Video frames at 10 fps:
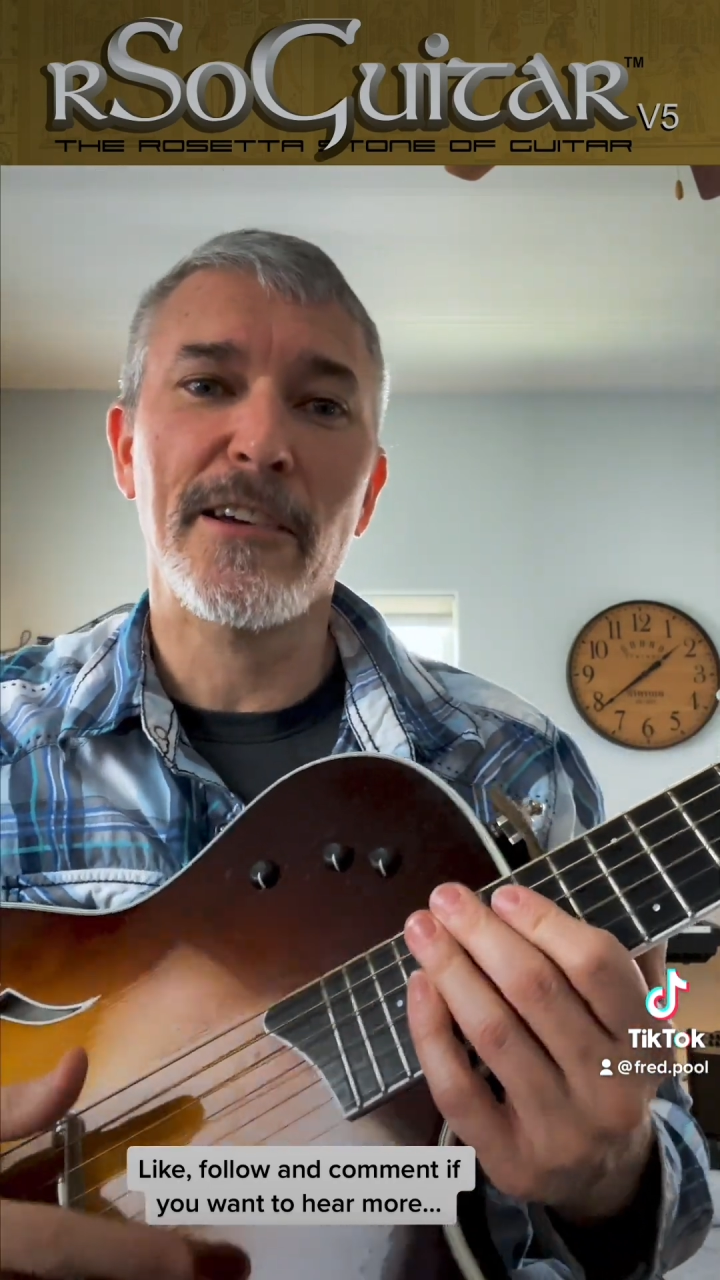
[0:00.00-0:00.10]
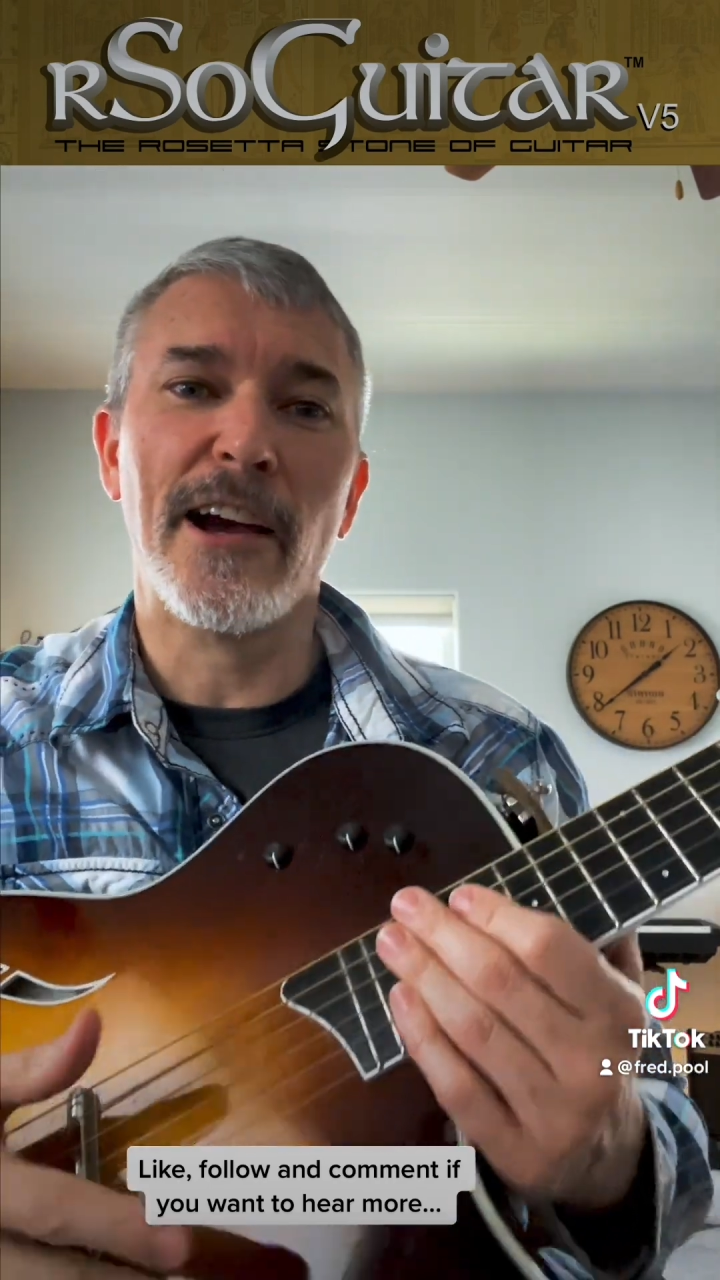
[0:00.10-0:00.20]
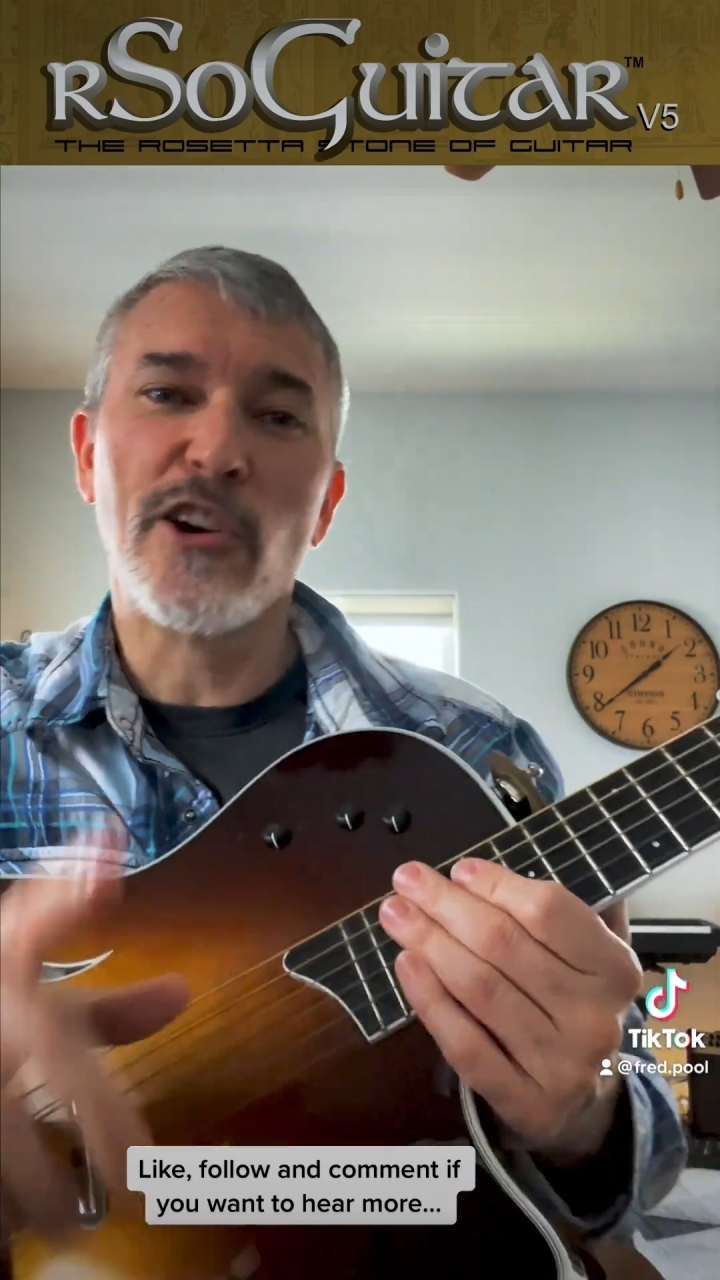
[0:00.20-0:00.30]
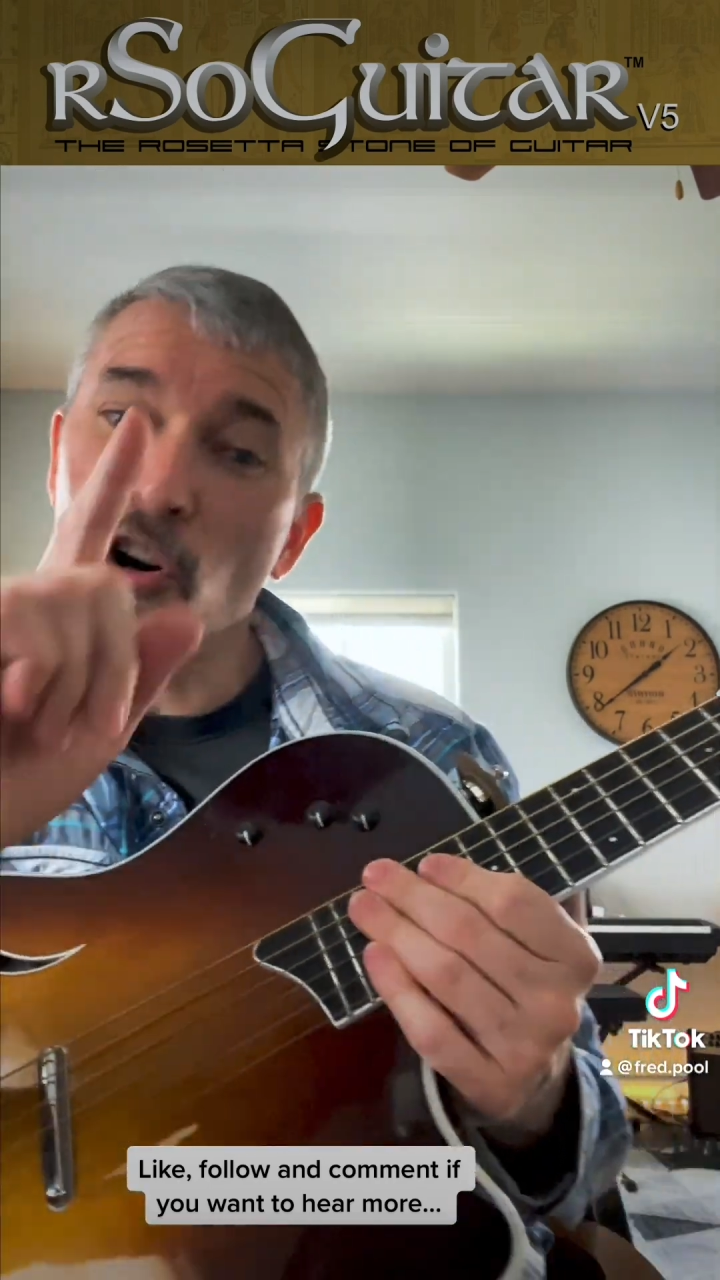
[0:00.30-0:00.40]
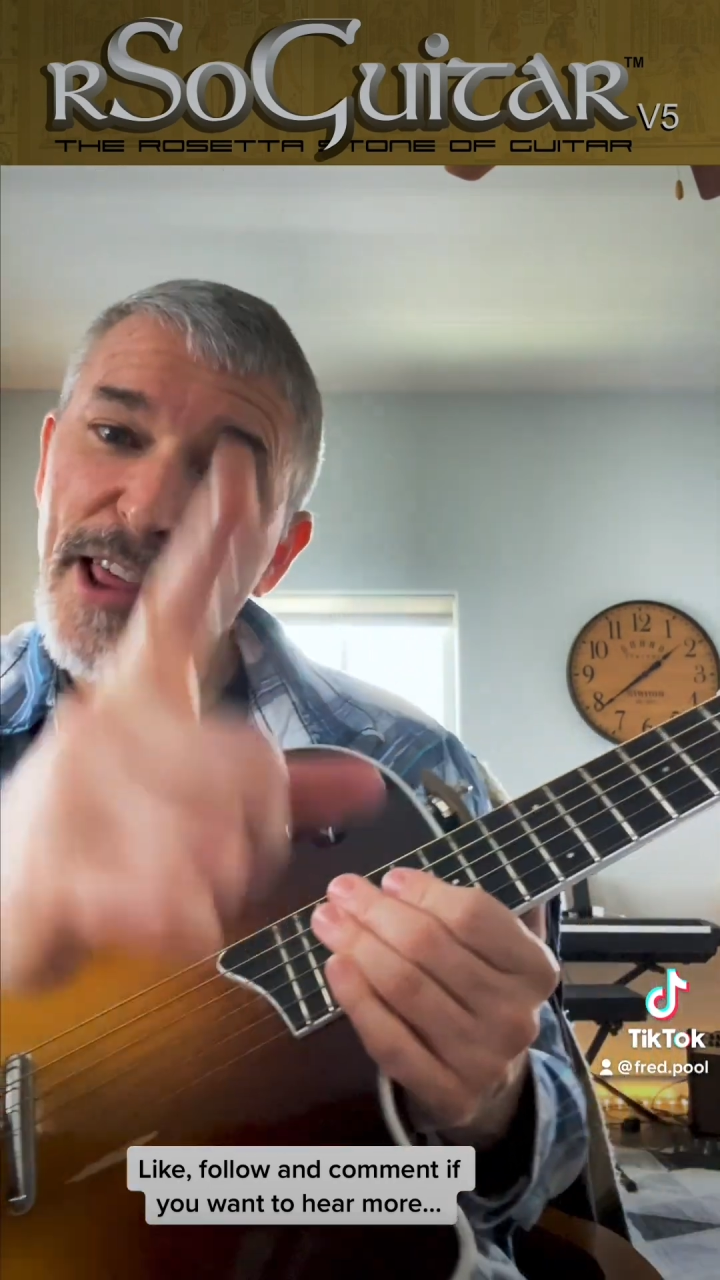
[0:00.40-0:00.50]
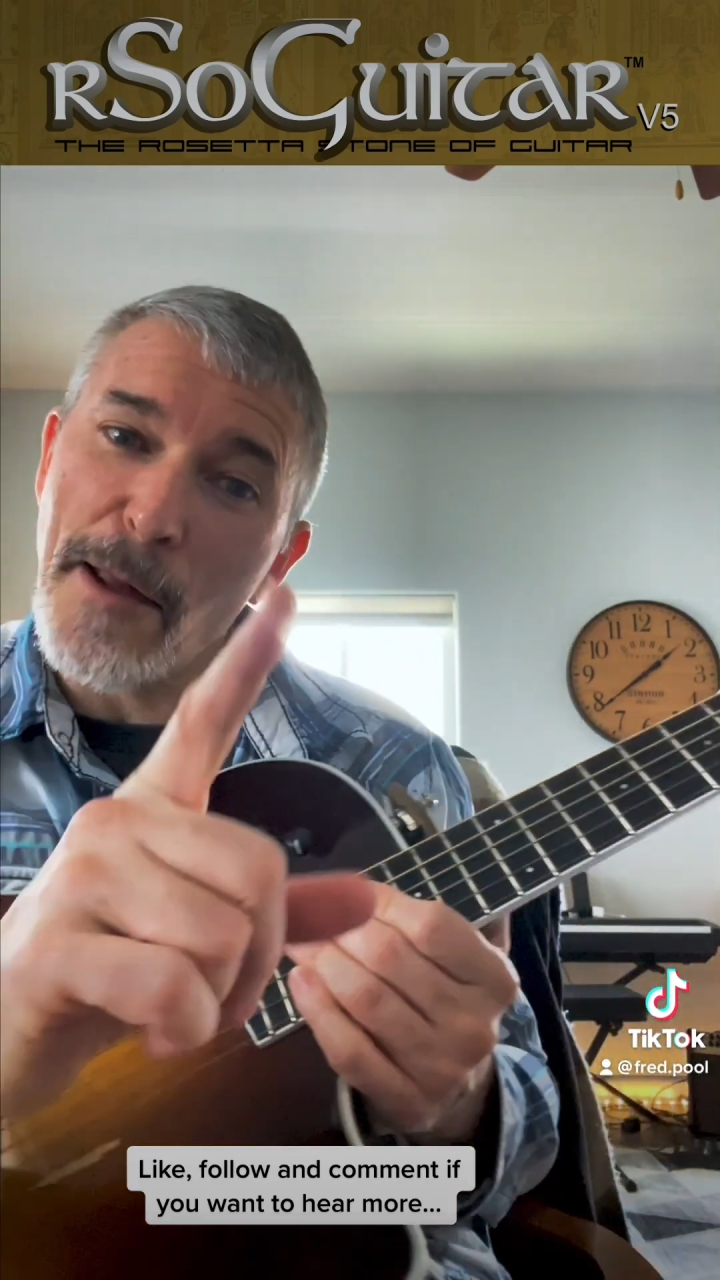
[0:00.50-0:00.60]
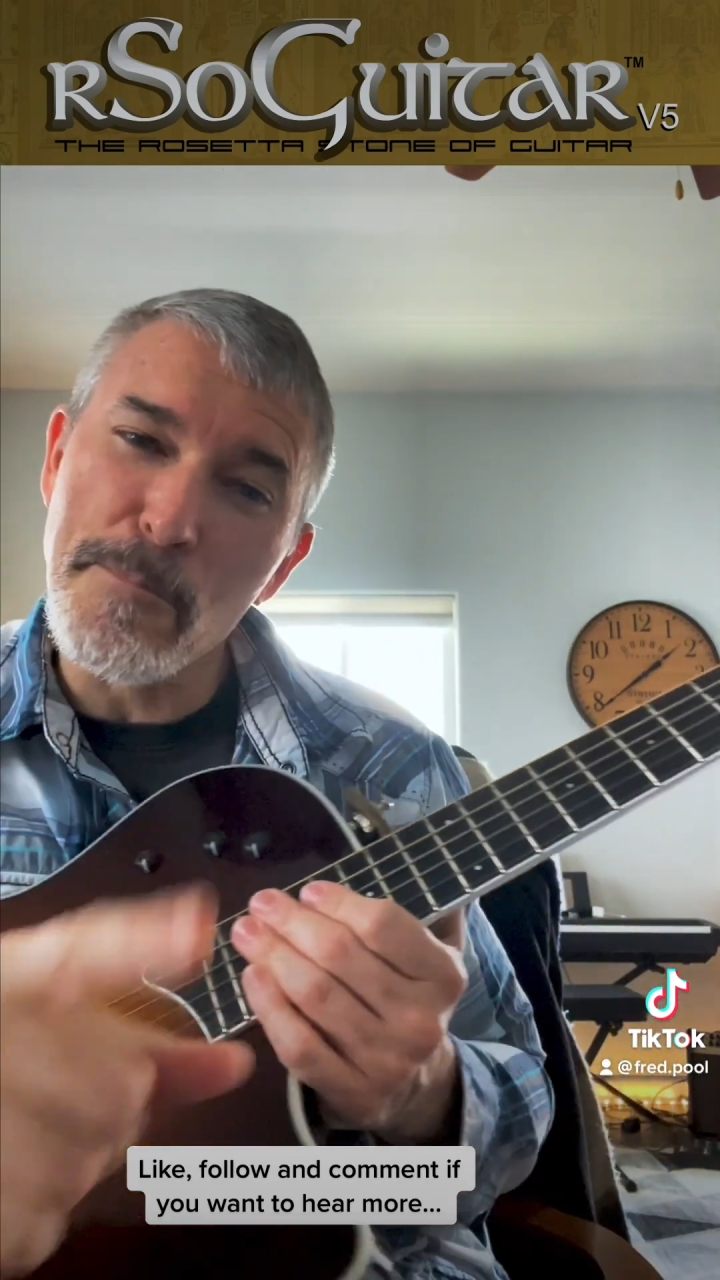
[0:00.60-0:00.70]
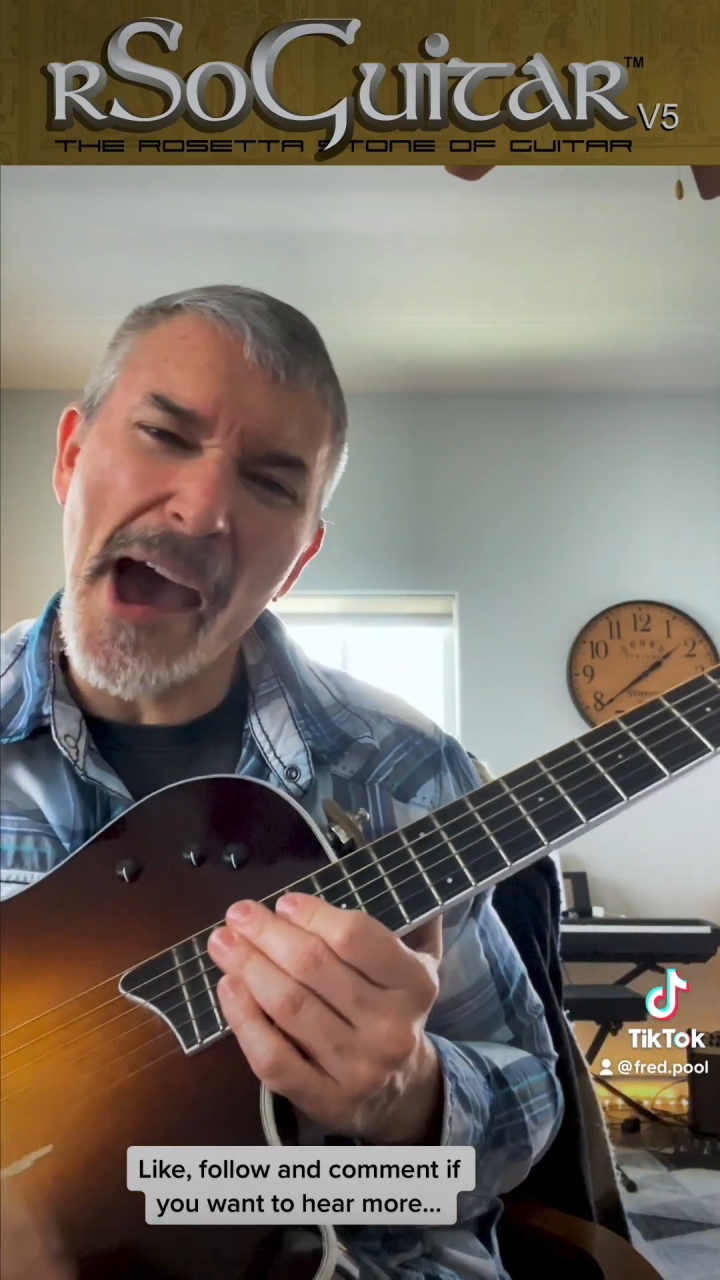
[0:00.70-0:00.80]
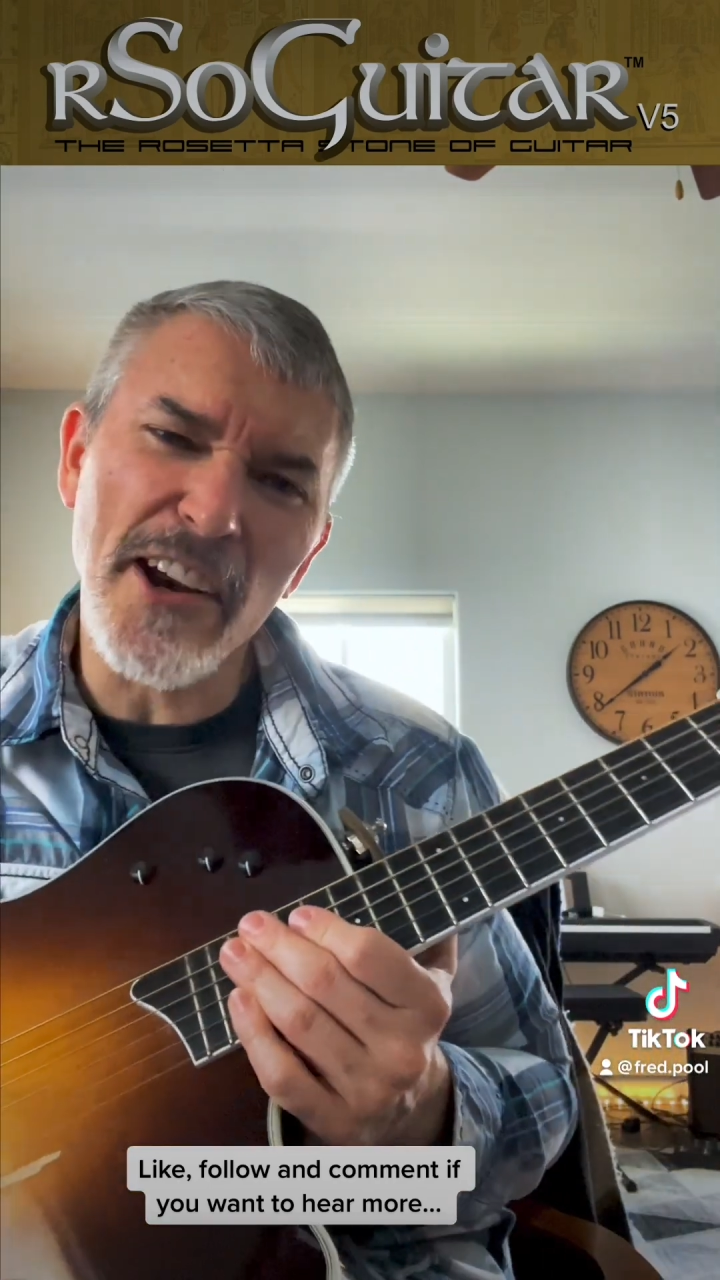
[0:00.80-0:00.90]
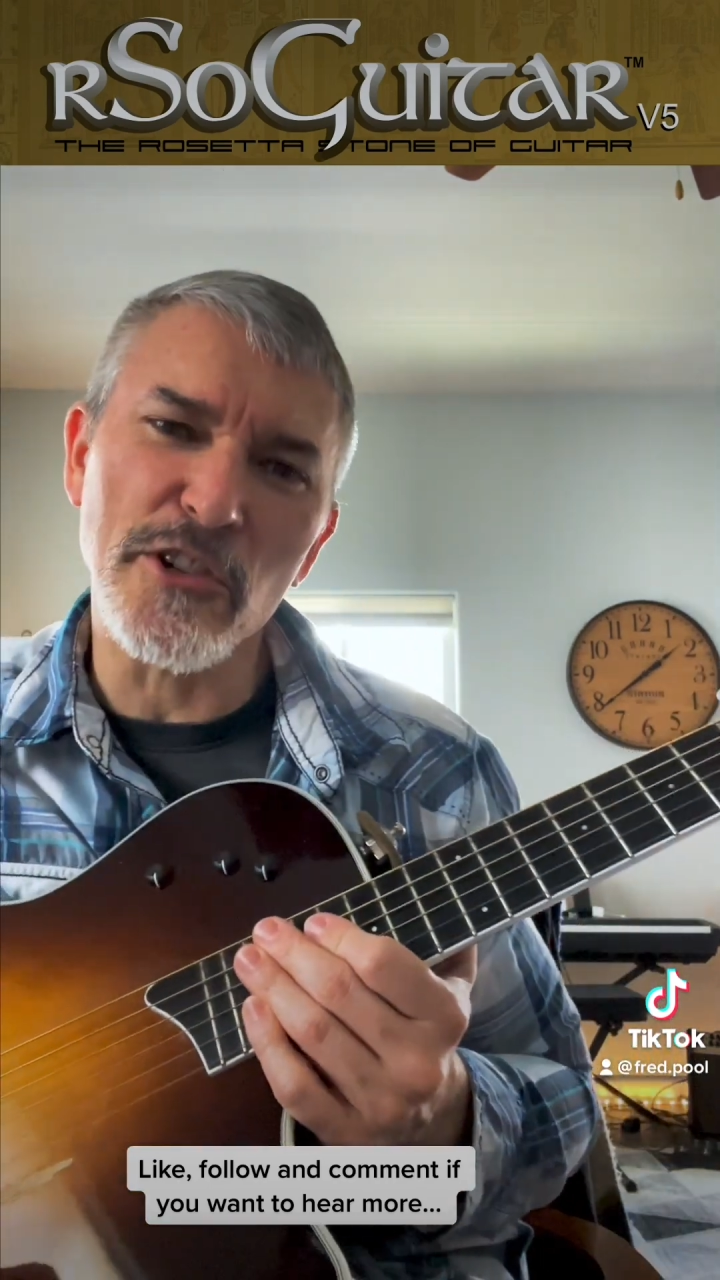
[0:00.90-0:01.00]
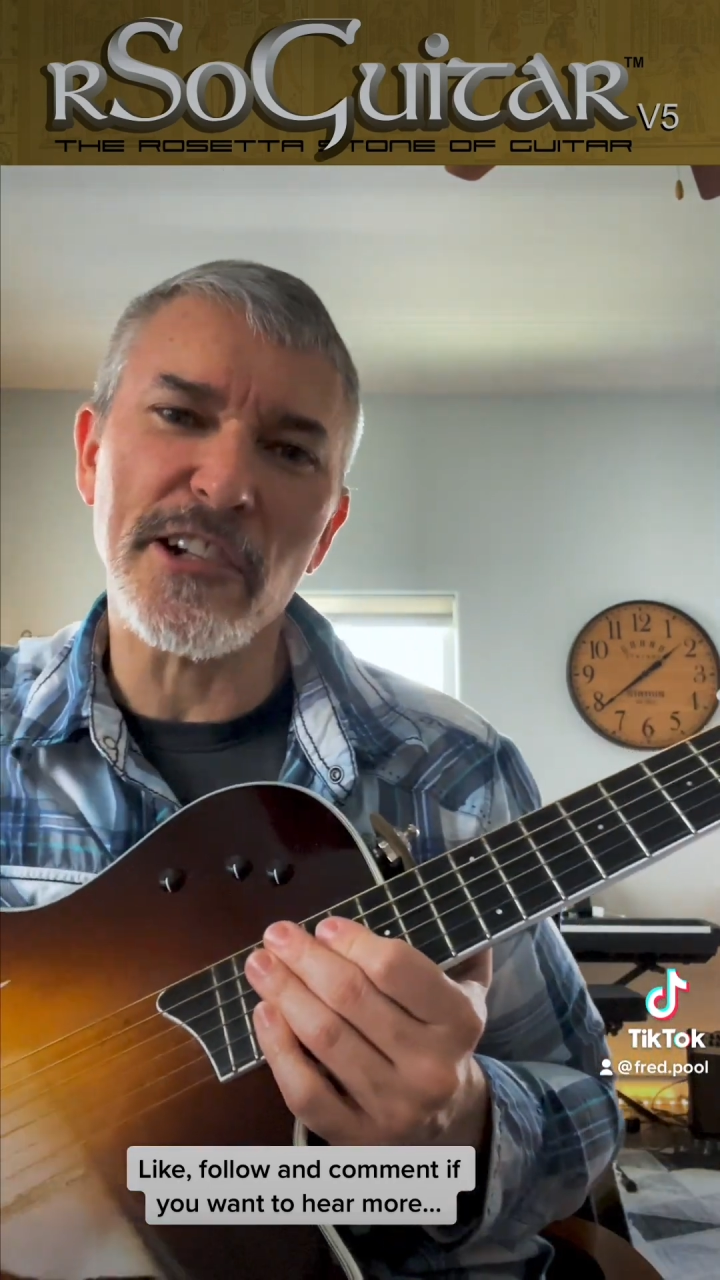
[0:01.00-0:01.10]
I call that pattern